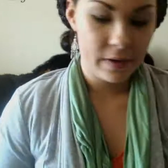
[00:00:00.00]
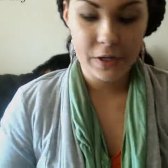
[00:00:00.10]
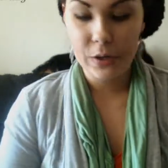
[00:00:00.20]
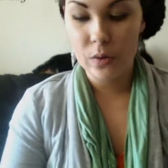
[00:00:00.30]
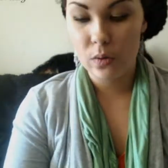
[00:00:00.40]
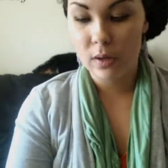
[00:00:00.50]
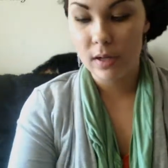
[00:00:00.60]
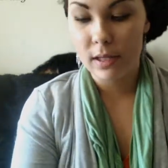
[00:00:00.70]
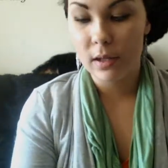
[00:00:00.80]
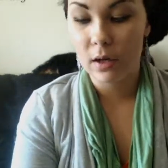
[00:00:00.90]
video
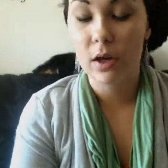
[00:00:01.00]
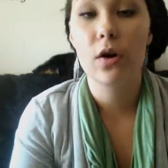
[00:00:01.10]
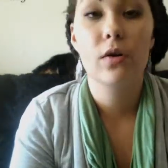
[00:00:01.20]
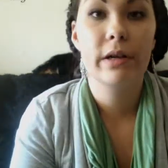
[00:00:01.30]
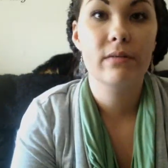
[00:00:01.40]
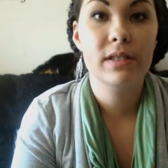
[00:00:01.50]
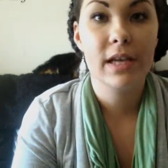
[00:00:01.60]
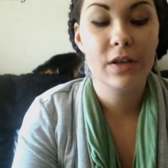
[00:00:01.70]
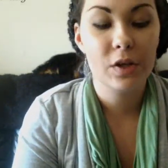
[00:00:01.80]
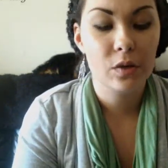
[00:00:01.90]
not that long ago that I was
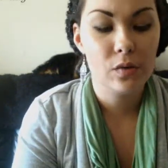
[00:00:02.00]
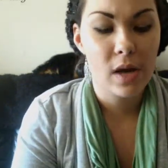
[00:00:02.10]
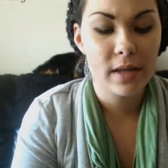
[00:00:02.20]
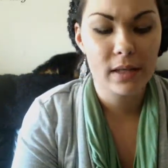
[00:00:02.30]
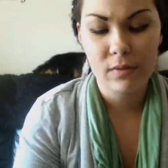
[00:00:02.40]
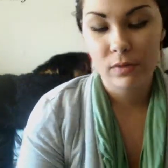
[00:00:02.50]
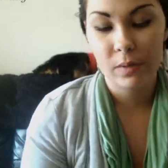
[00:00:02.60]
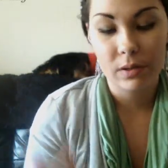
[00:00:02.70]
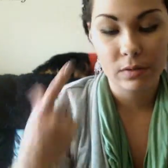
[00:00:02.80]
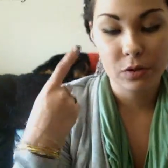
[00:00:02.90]
telling you. I think it was
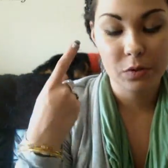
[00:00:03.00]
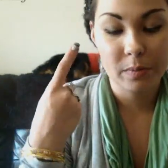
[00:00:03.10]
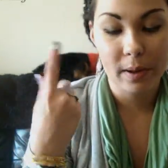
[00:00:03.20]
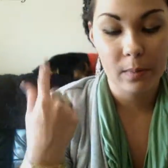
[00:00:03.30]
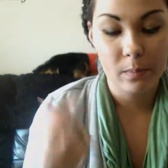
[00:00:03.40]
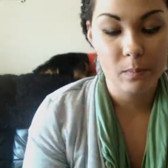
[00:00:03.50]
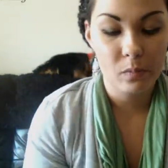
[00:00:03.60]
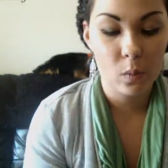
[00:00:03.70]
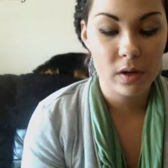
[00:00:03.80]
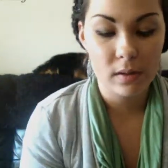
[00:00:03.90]
when I was doing
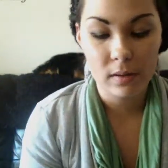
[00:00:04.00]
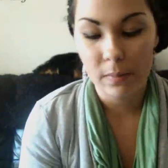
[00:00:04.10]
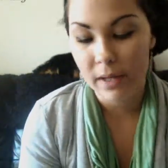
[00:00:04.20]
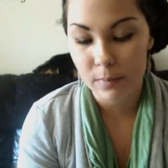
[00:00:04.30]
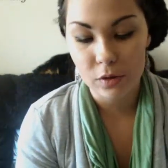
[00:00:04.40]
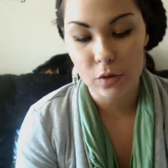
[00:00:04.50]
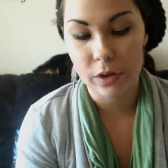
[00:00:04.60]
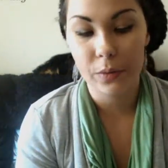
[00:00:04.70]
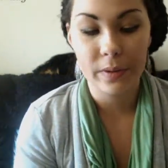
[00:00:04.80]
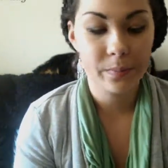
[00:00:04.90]
one of the makeup
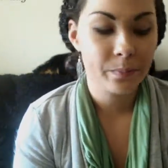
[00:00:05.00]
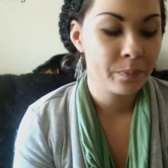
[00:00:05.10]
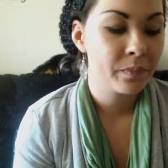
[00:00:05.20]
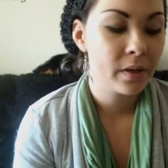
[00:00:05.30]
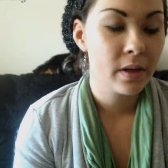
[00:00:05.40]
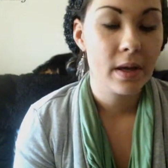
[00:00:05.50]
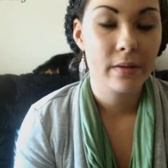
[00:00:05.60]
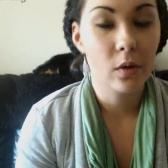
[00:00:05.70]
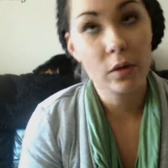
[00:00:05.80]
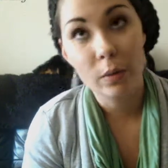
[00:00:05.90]
tutorial one.
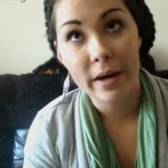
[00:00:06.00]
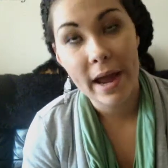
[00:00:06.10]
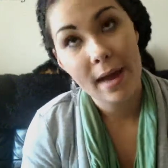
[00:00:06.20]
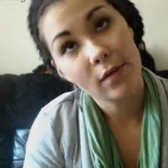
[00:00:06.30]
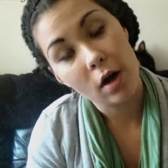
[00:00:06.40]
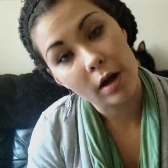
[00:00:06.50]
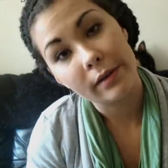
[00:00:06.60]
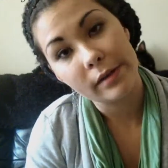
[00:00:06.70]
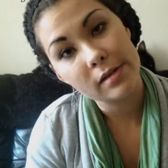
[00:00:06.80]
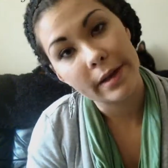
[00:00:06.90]
The only one I have
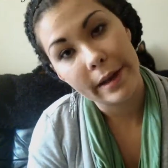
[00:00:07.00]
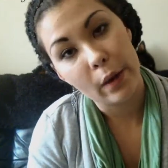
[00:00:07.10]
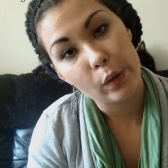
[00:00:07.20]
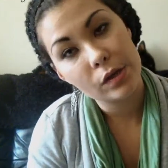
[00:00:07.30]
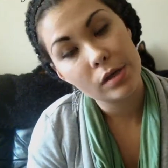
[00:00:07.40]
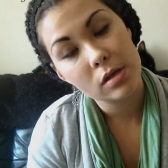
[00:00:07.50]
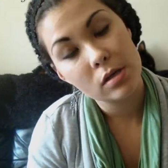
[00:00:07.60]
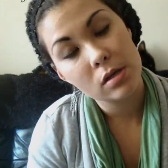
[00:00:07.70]
on this account.